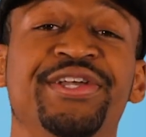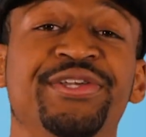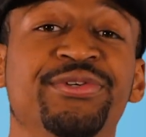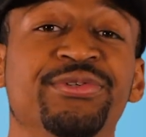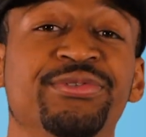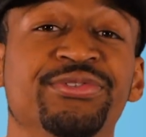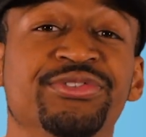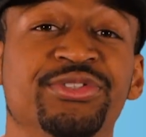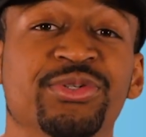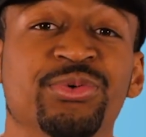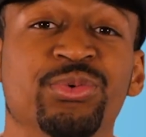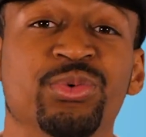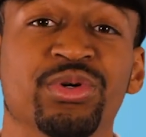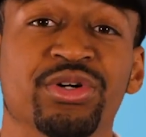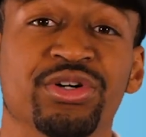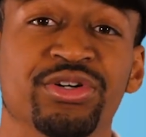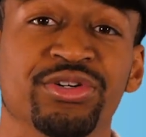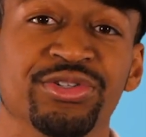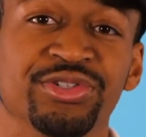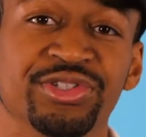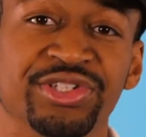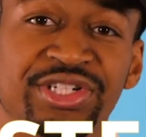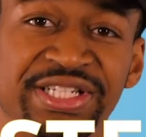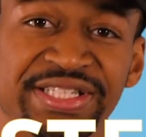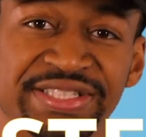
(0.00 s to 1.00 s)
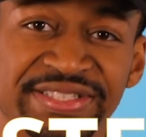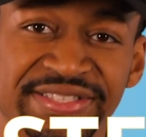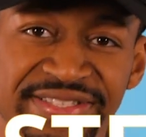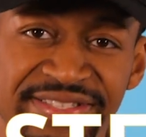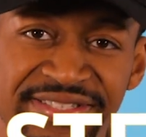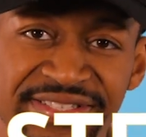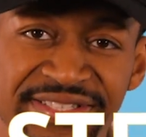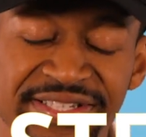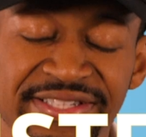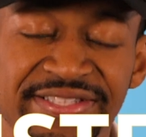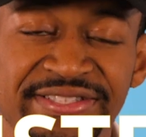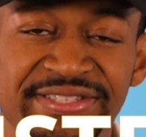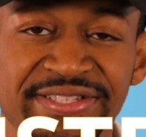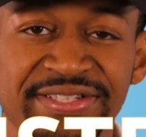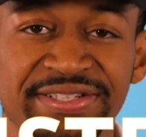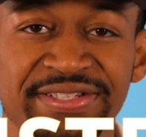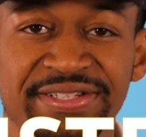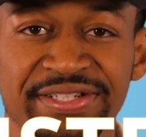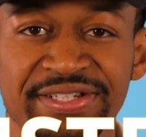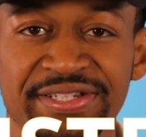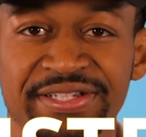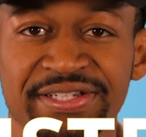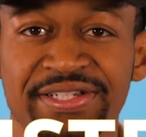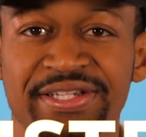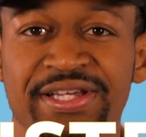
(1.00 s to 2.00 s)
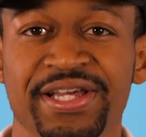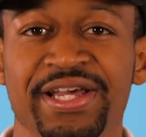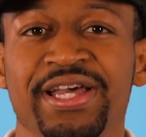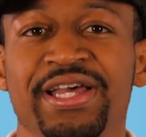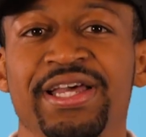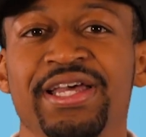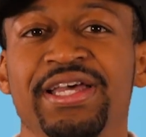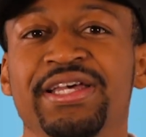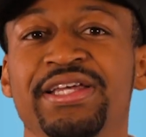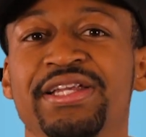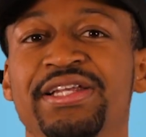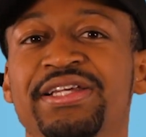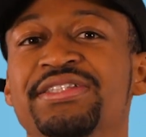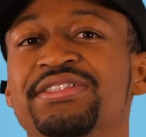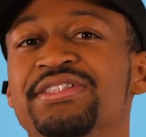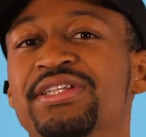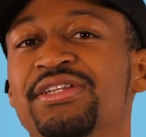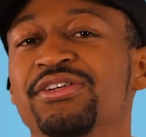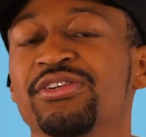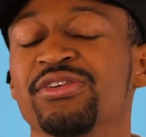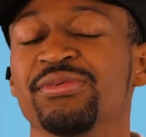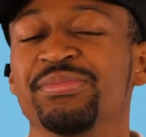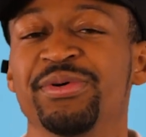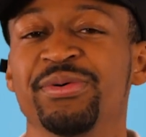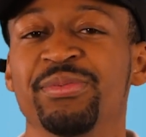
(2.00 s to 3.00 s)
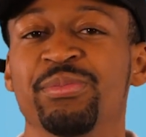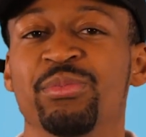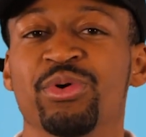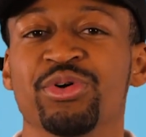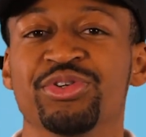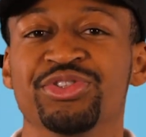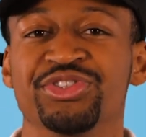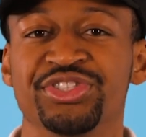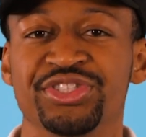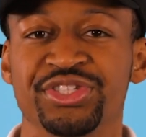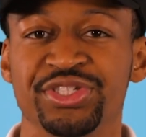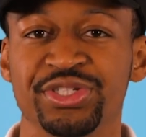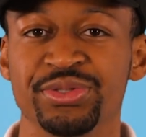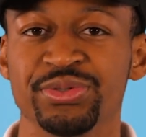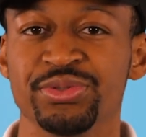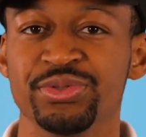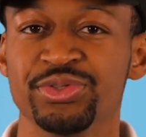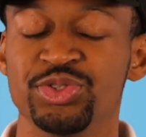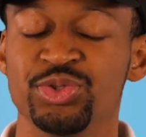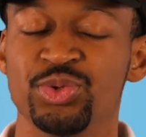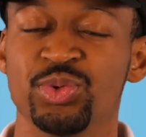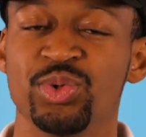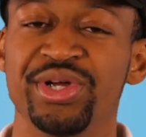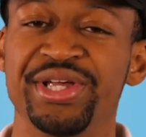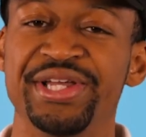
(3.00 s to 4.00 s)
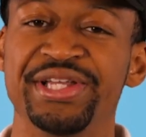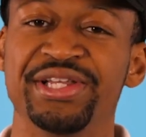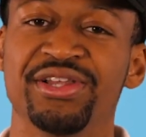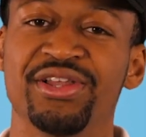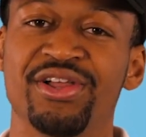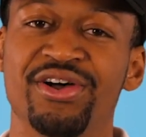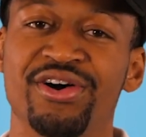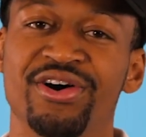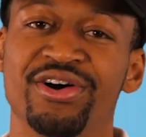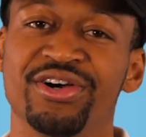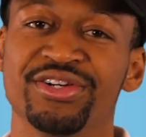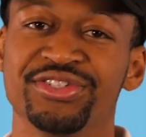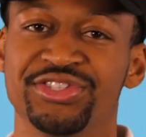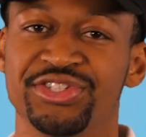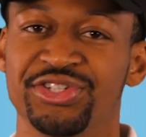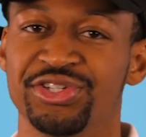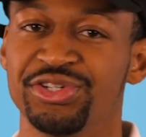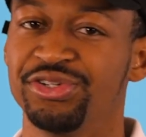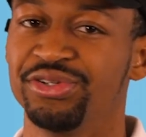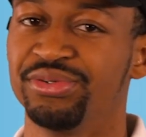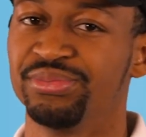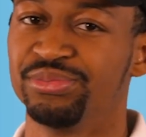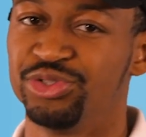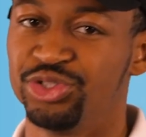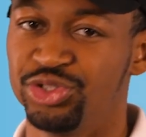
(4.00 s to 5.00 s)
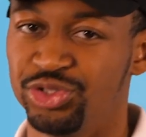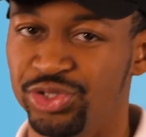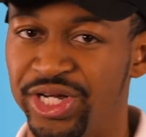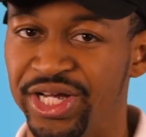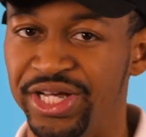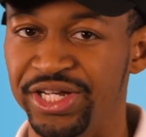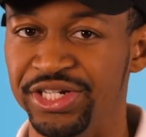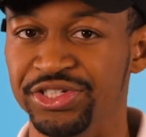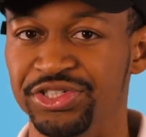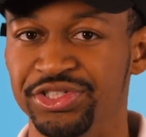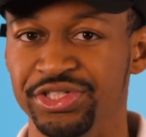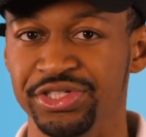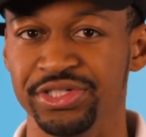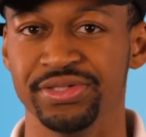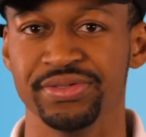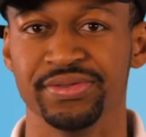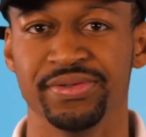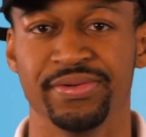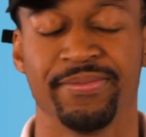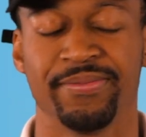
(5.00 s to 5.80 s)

use the word consistently, it is a little bit more skewed to a long-term strategy.